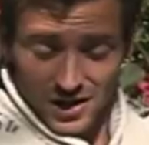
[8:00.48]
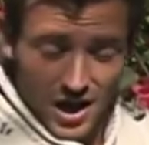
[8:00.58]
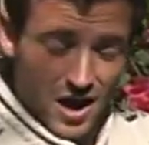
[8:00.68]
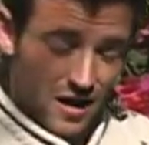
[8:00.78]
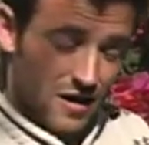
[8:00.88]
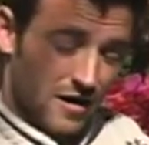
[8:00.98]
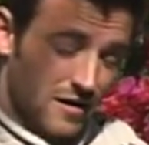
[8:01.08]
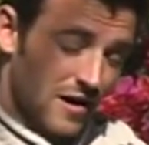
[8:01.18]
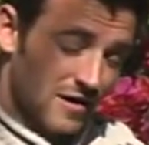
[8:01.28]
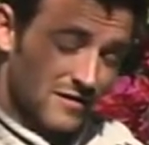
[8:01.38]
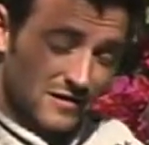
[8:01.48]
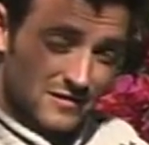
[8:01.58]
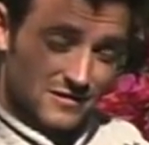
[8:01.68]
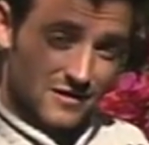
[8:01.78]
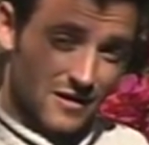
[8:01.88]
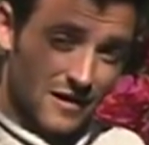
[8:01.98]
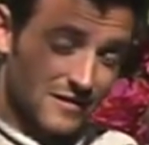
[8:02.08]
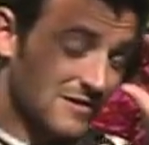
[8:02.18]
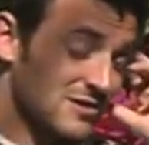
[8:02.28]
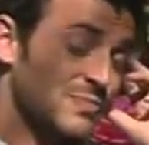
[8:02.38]
I I think this uh, I
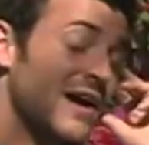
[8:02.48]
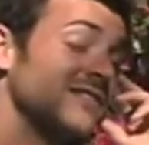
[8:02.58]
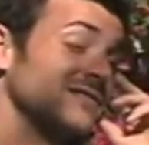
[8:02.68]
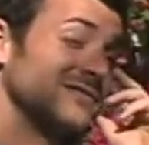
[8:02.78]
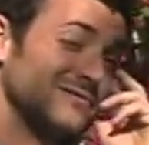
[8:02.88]
think this passes.